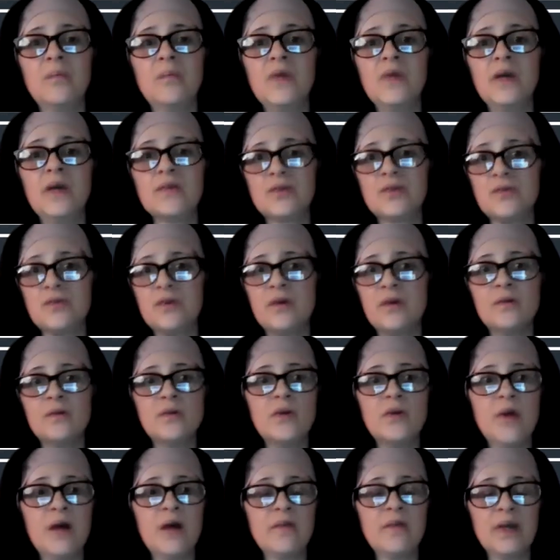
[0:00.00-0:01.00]
Yes or no,
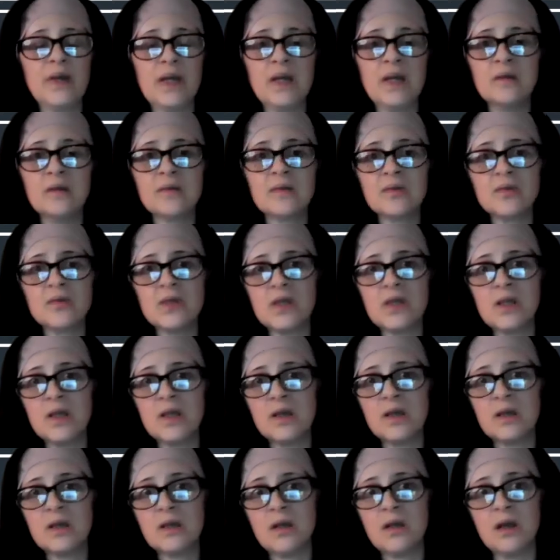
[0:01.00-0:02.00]
do you have a cancer
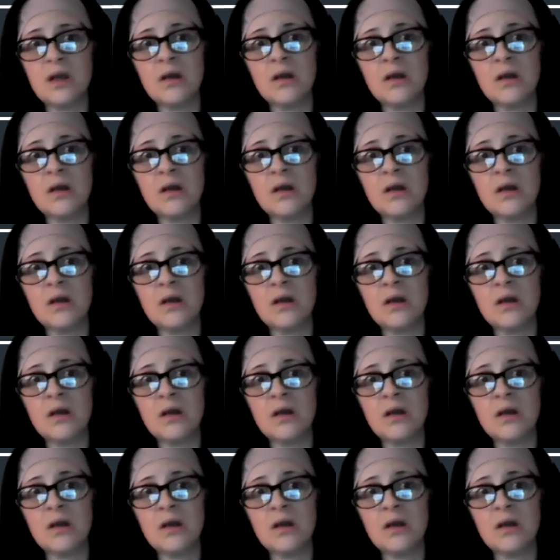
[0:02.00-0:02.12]
gene?